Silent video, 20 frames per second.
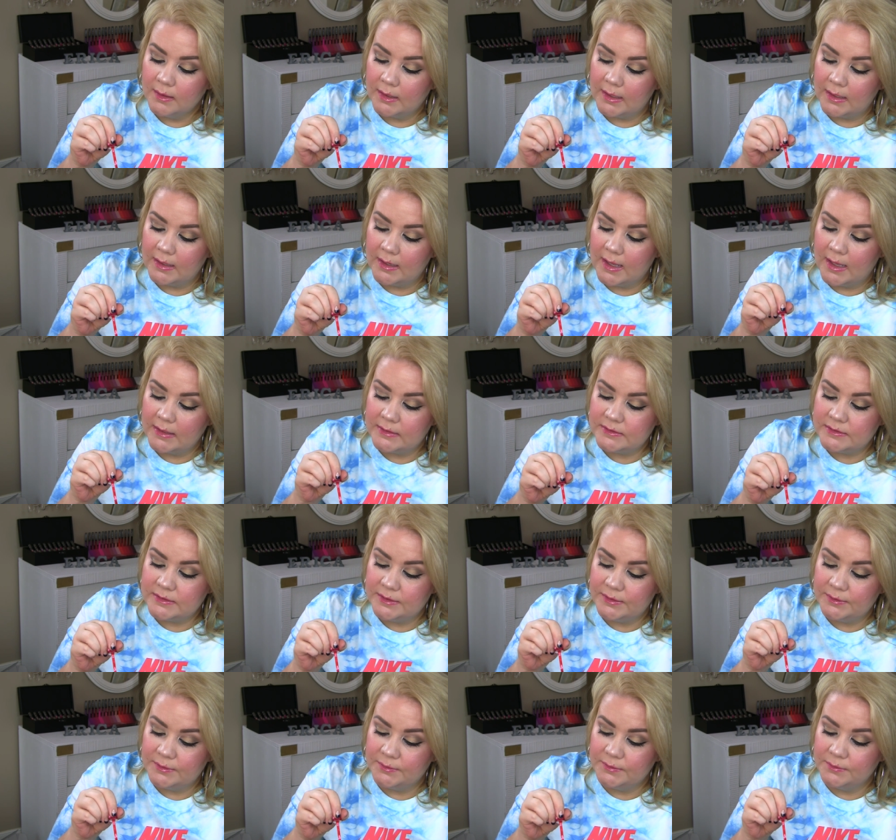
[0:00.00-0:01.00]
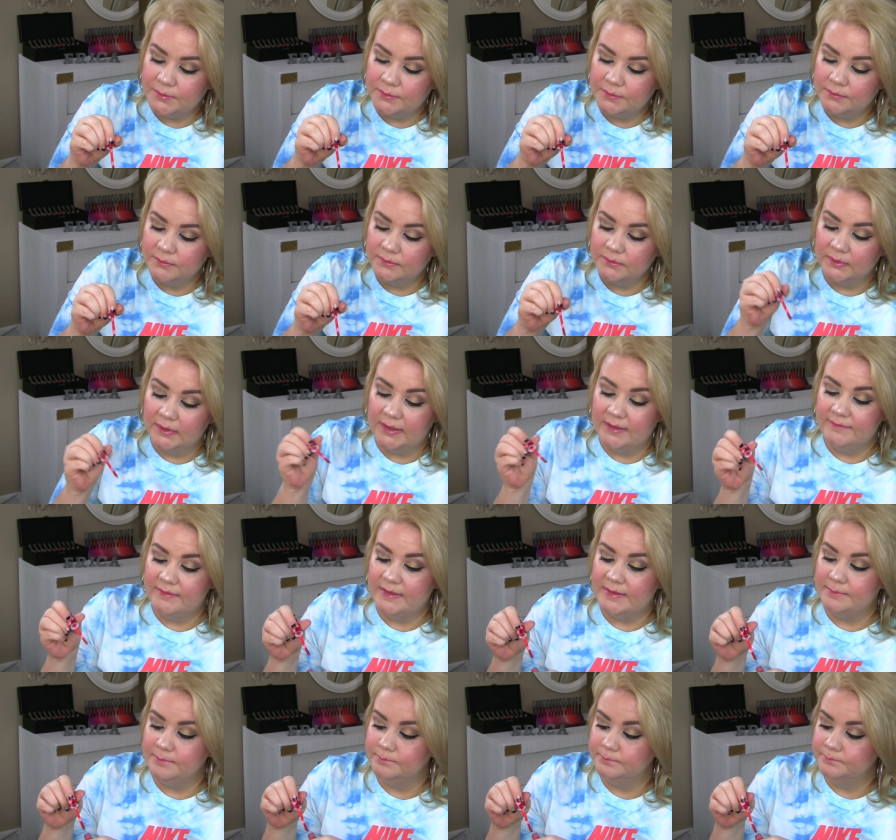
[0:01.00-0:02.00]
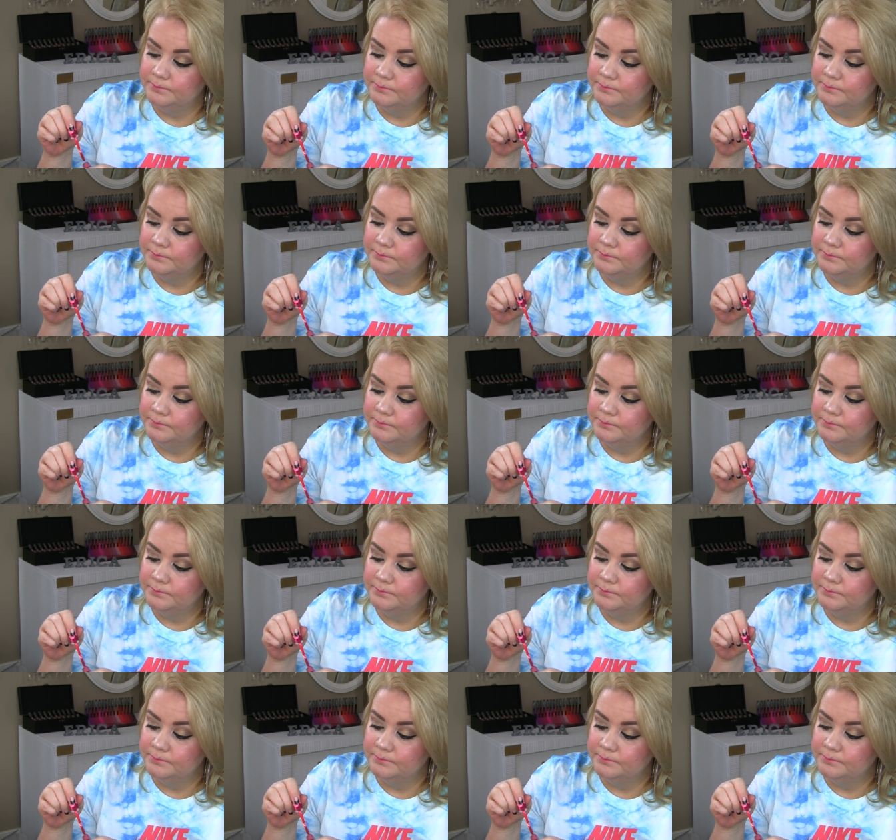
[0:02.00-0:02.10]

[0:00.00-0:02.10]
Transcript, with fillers: And I do love it.